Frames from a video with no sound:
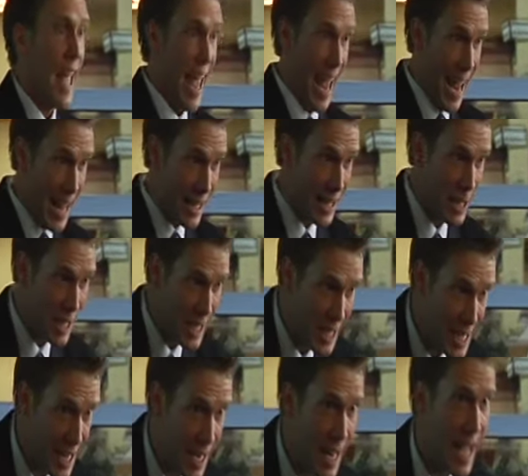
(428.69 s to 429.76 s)
and the
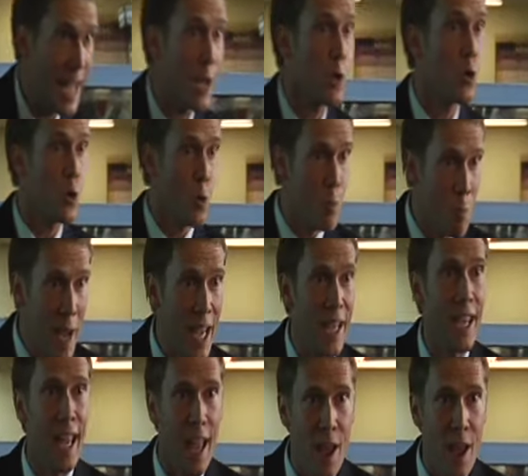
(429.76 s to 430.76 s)
DNA to make